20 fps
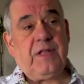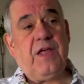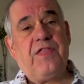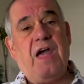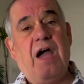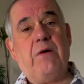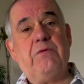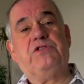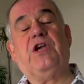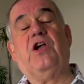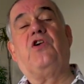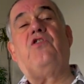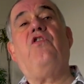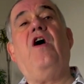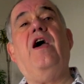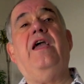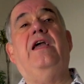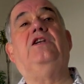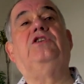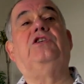That was a
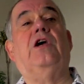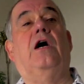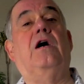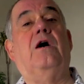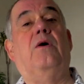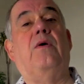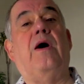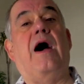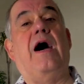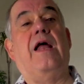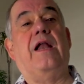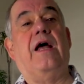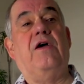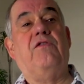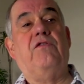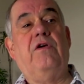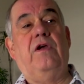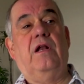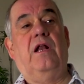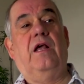great show, and I
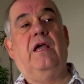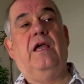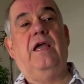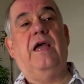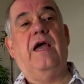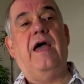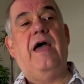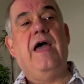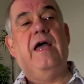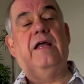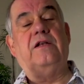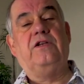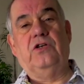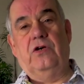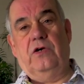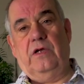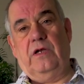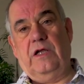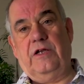really enjoyed